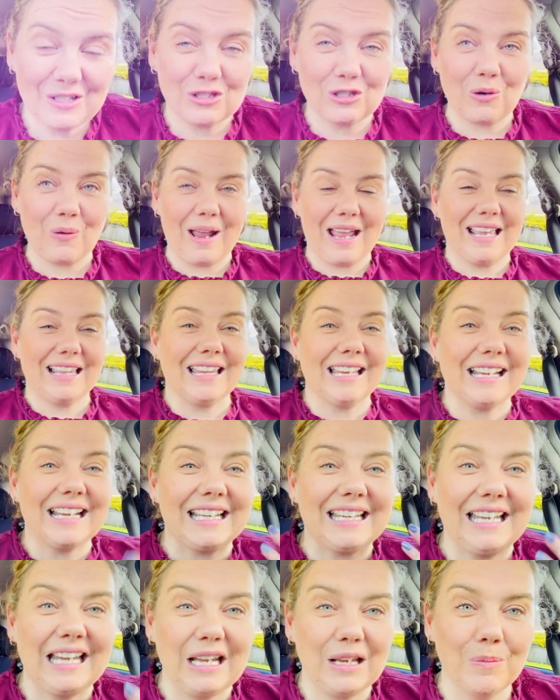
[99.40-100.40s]
So at like a
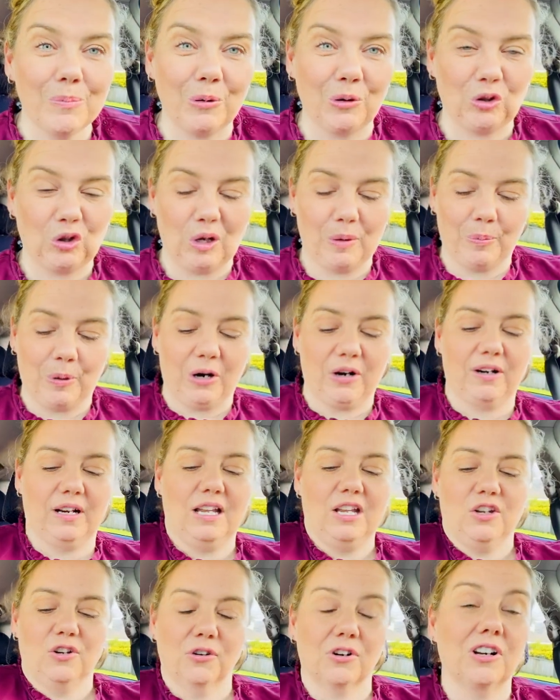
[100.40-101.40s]
kid birthday
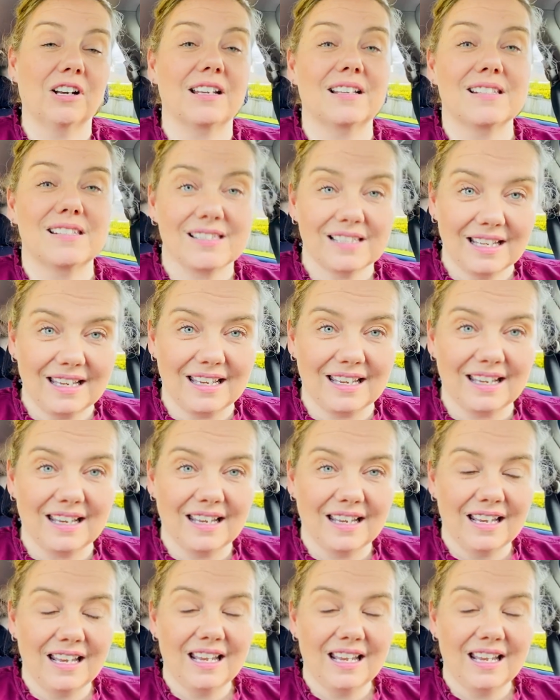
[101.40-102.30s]
party, you're going to see